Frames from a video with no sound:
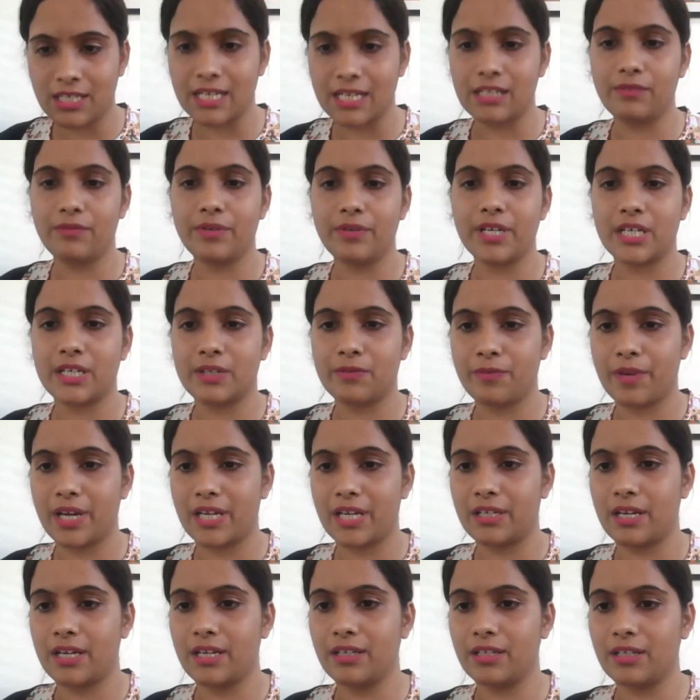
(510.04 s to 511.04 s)
till we are
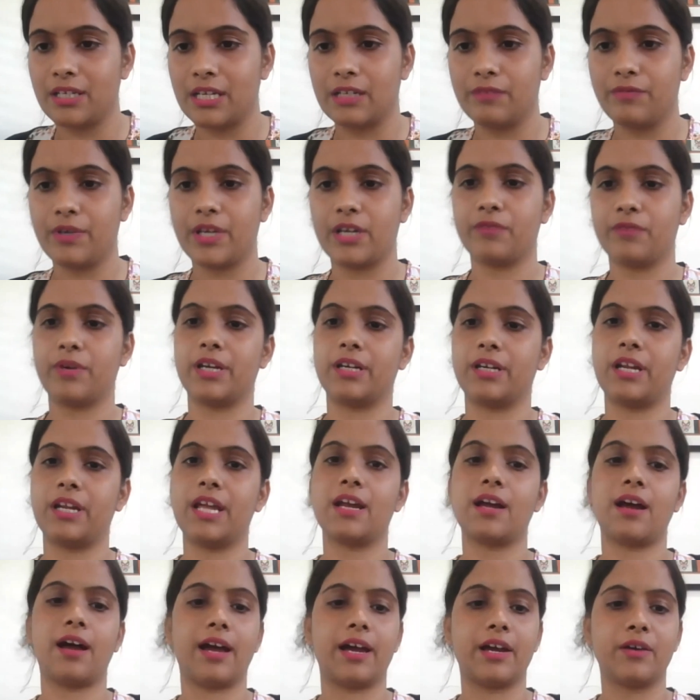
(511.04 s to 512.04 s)

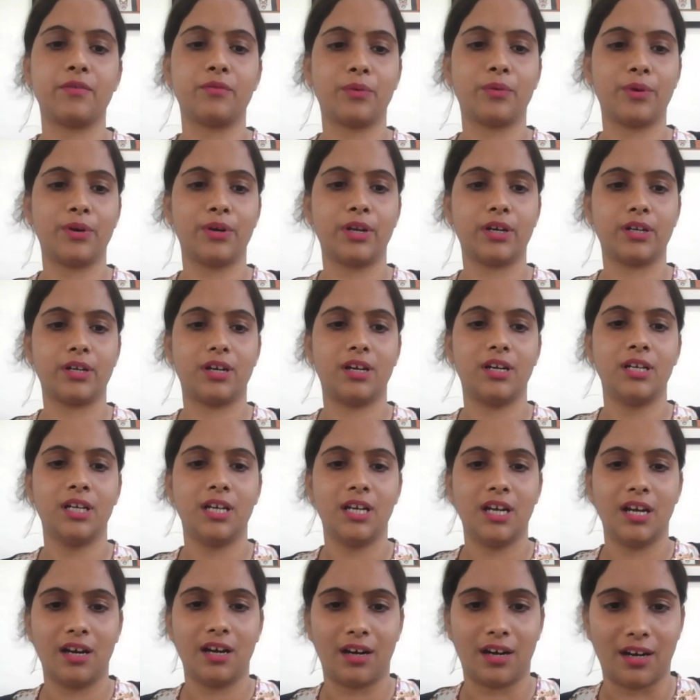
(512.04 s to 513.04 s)
waiting, I would
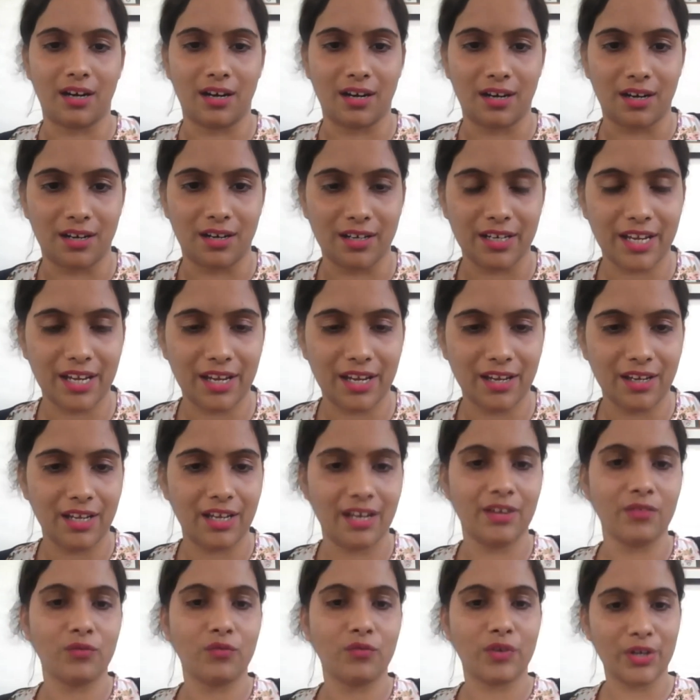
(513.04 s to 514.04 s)

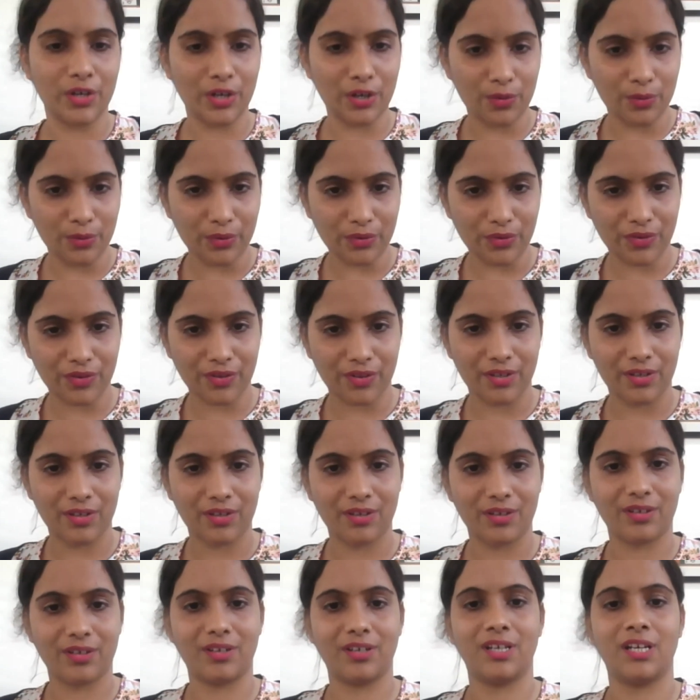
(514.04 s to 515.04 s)
introduce
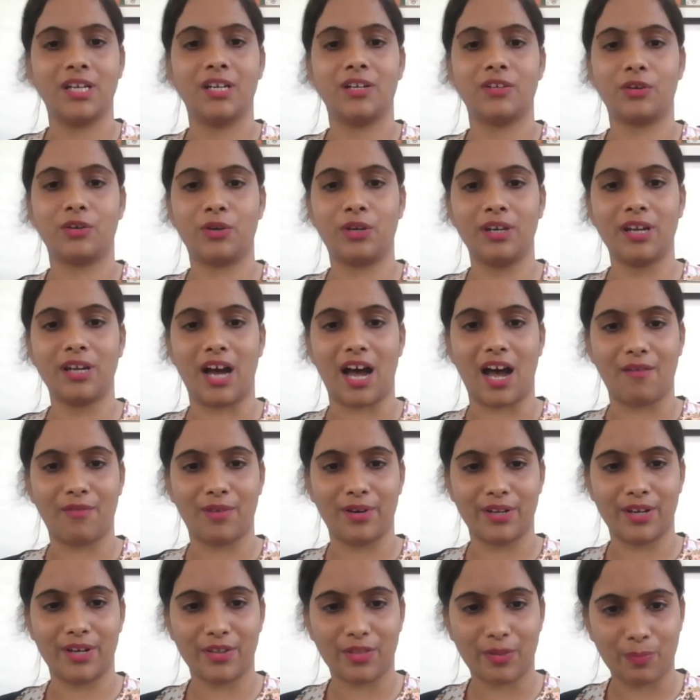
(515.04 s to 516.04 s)

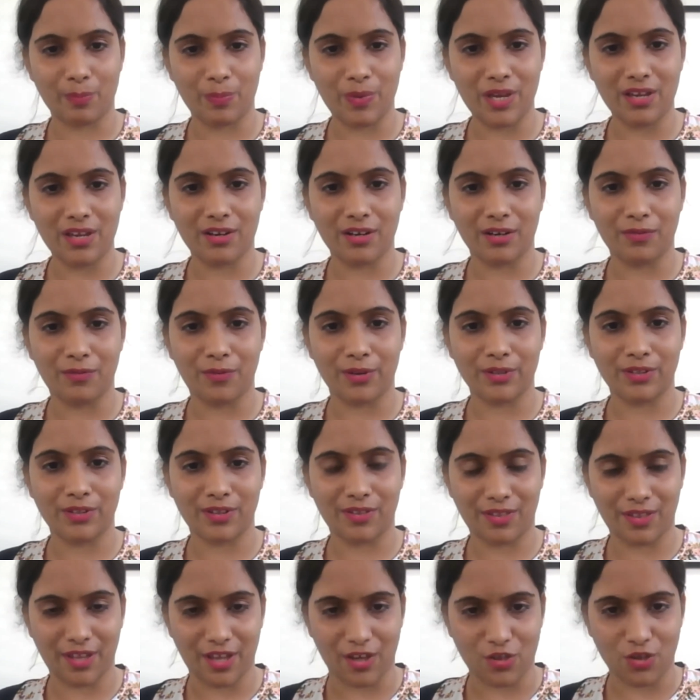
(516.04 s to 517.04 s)
our speaker for
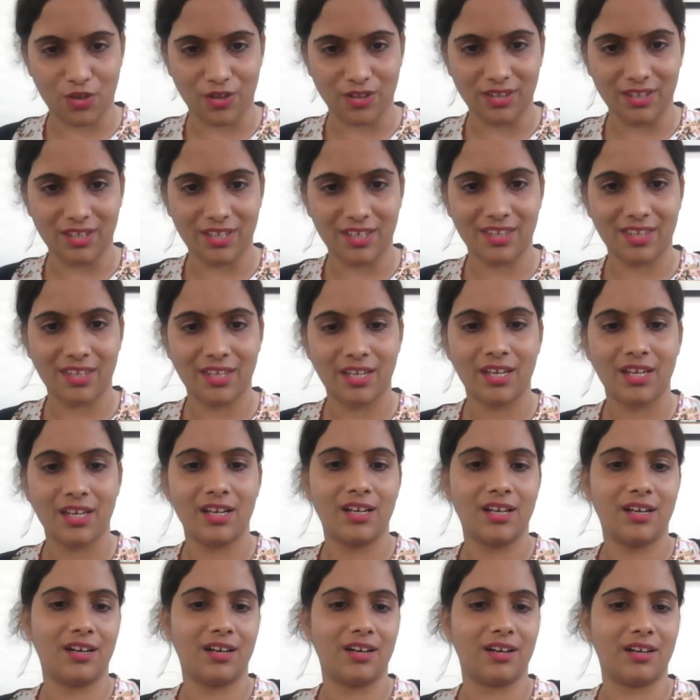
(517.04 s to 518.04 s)
this session.
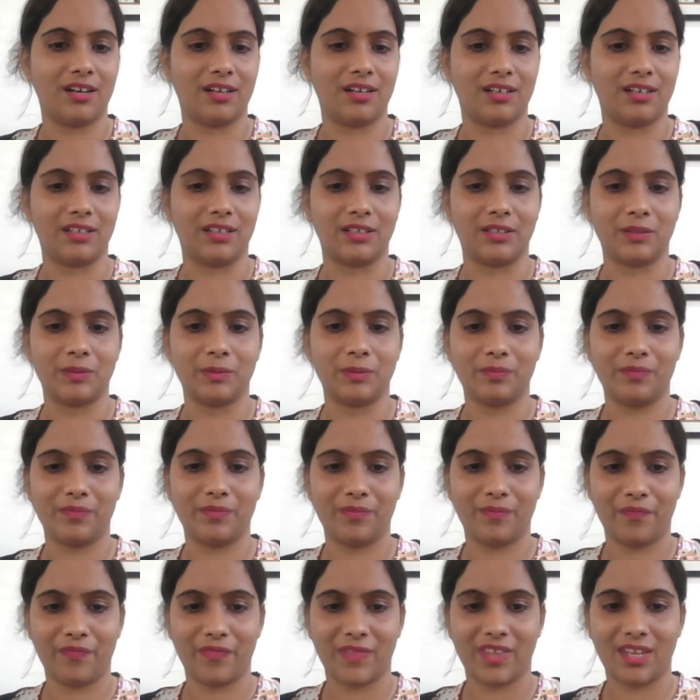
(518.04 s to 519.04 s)

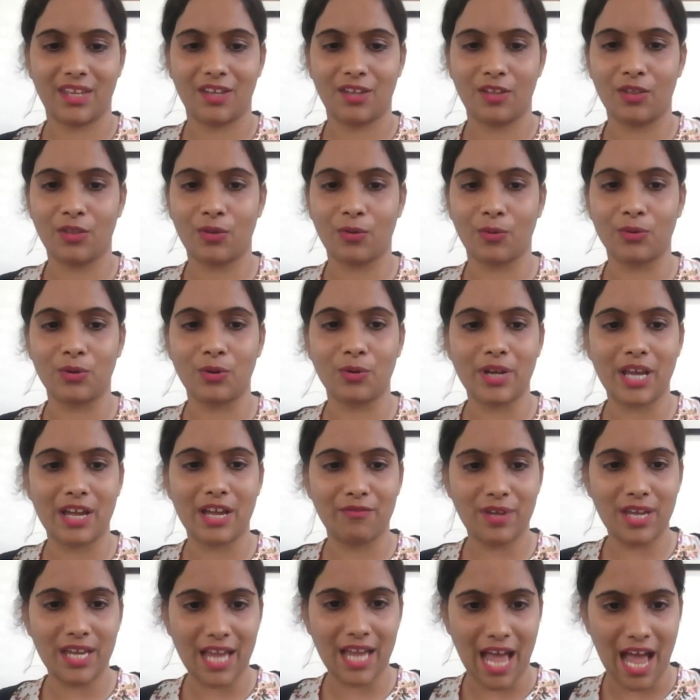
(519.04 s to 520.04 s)
So today
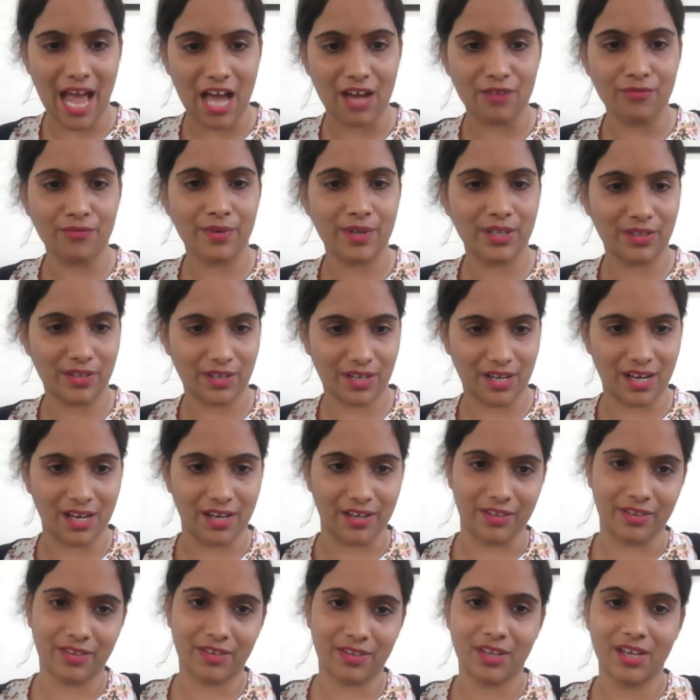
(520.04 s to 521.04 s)
we have with
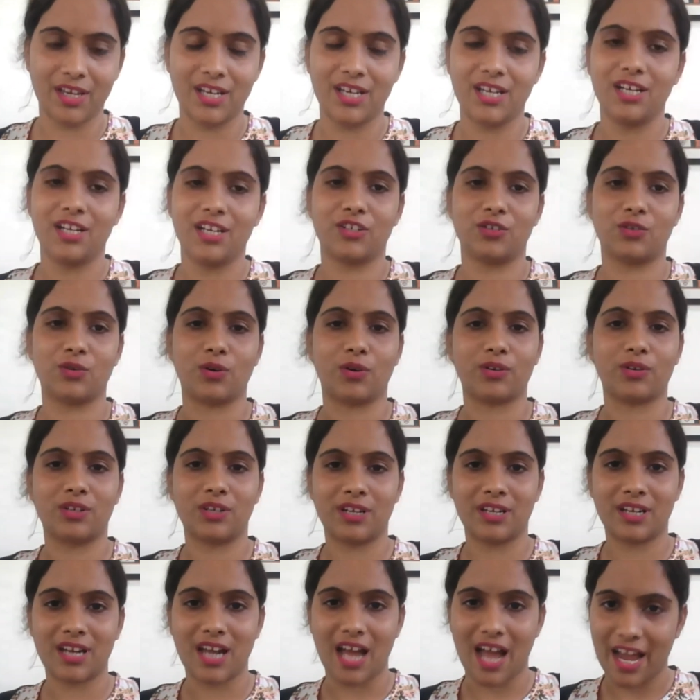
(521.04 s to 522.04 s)
us
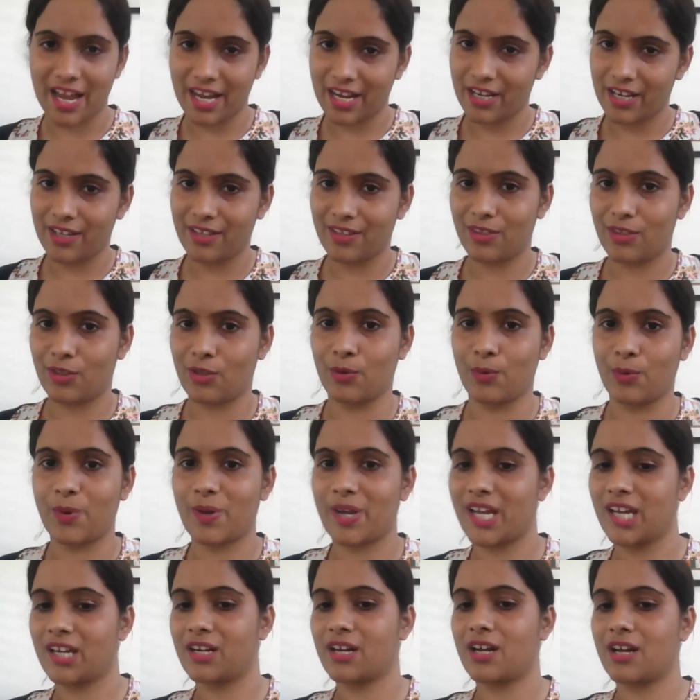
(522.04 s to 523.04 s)
Dr.
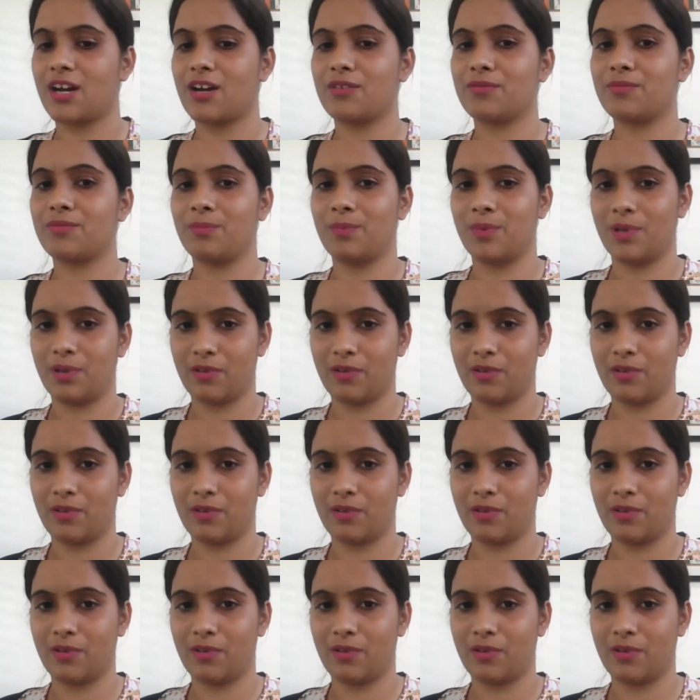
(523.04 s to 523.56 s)
Sugiura